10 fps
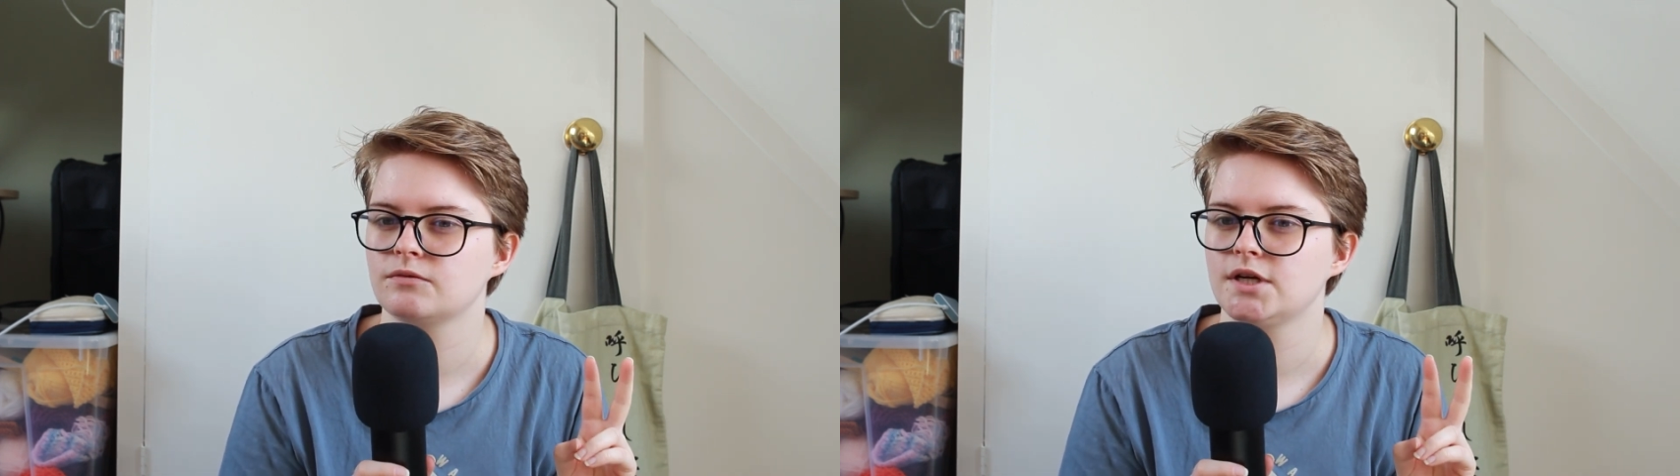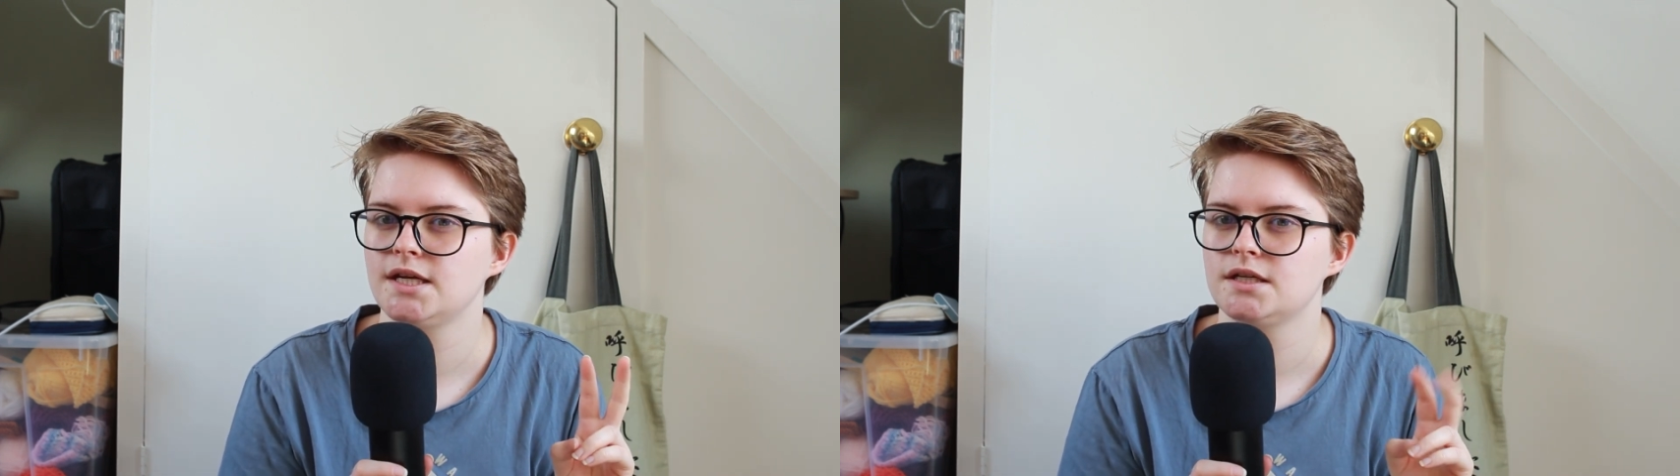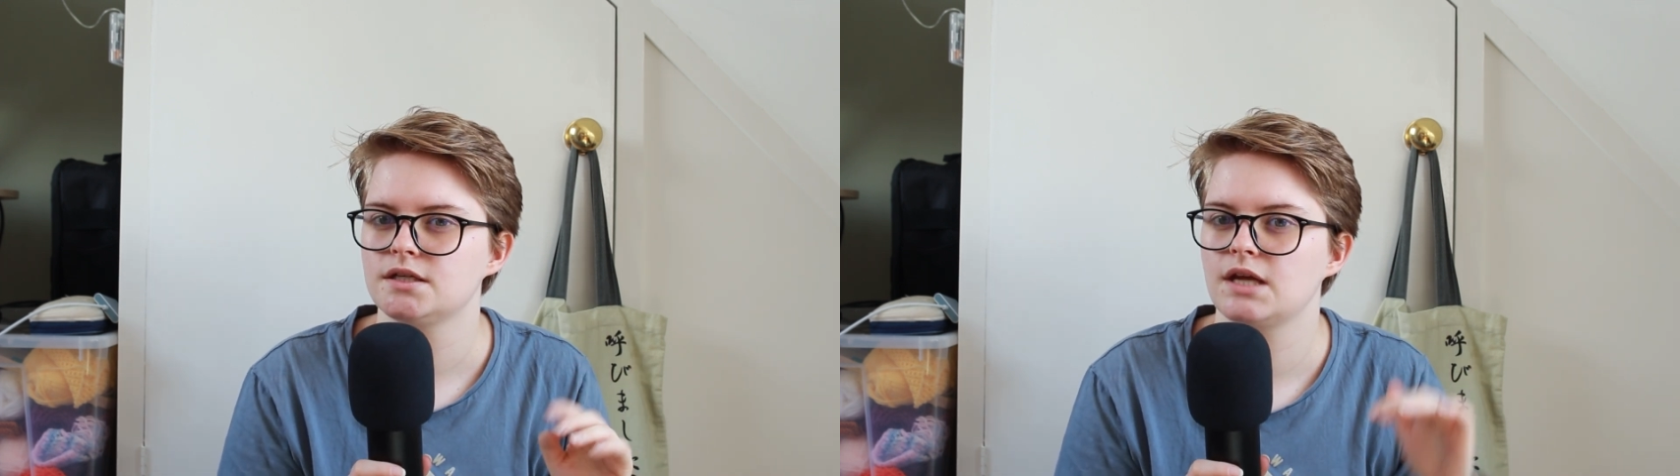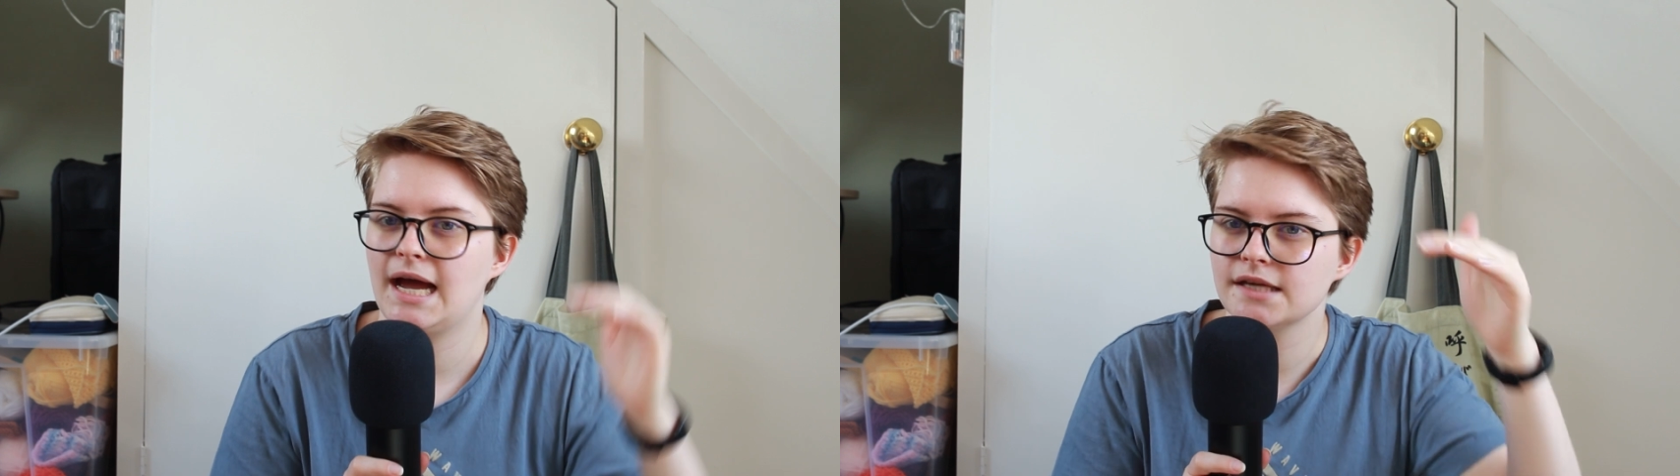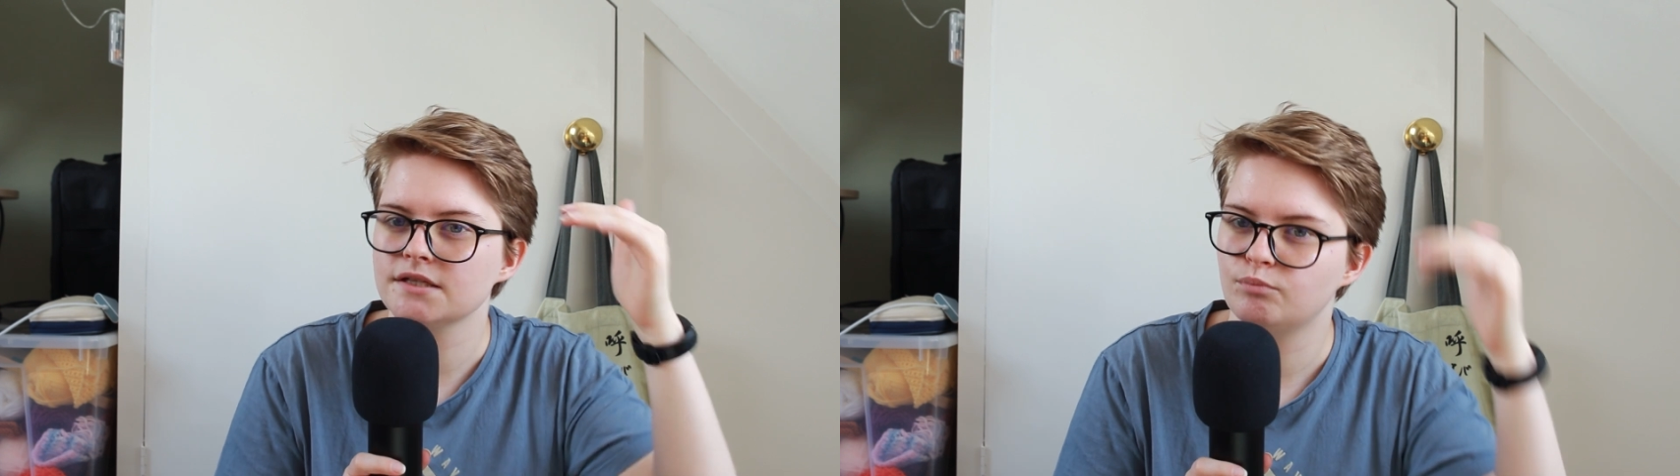read
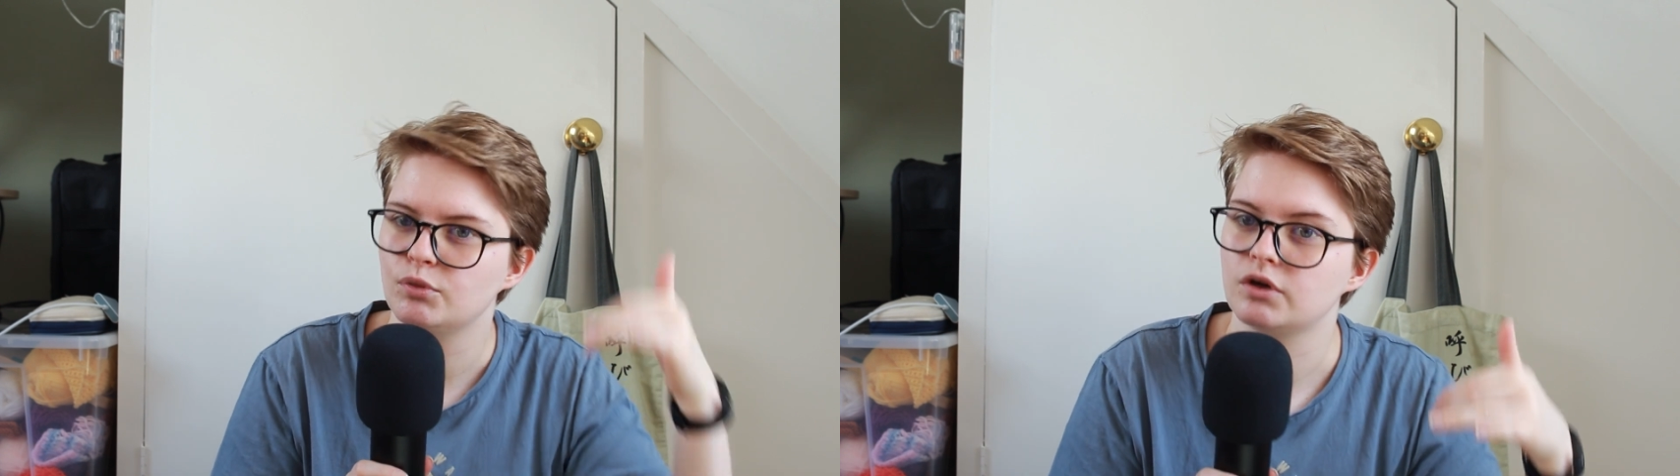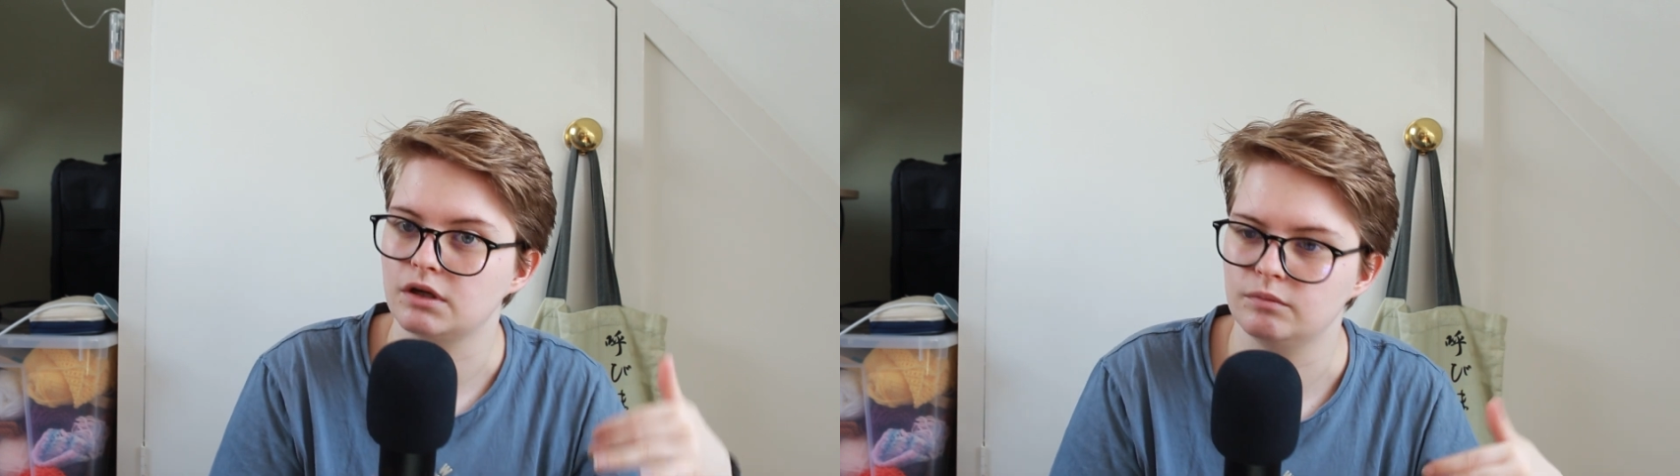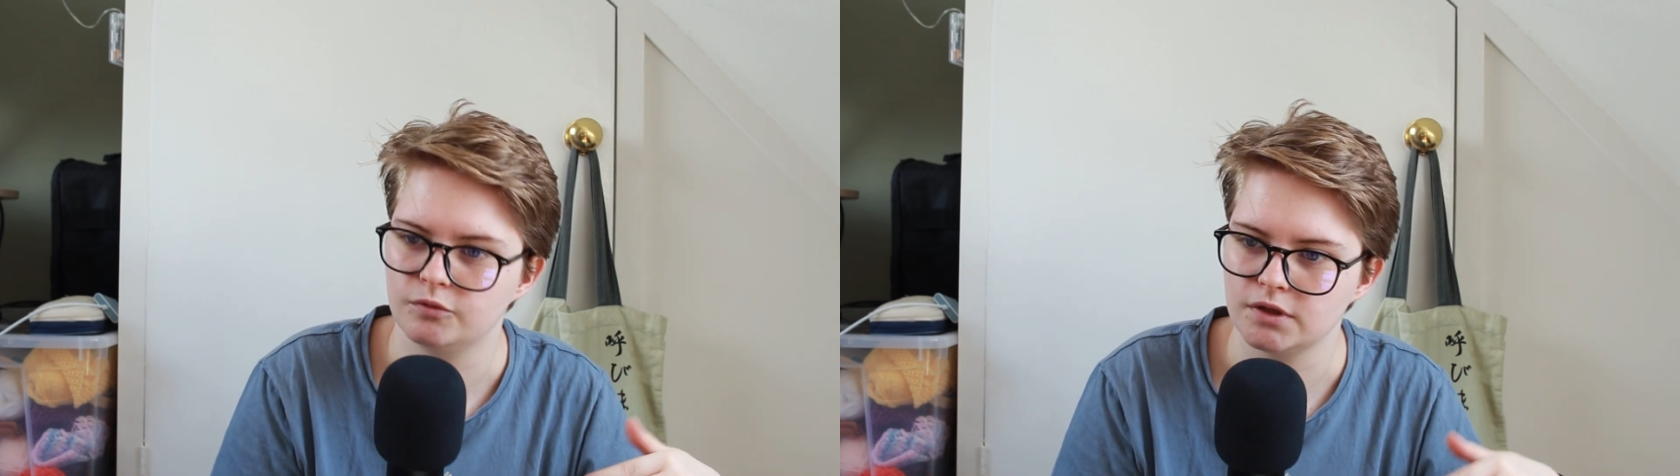as book club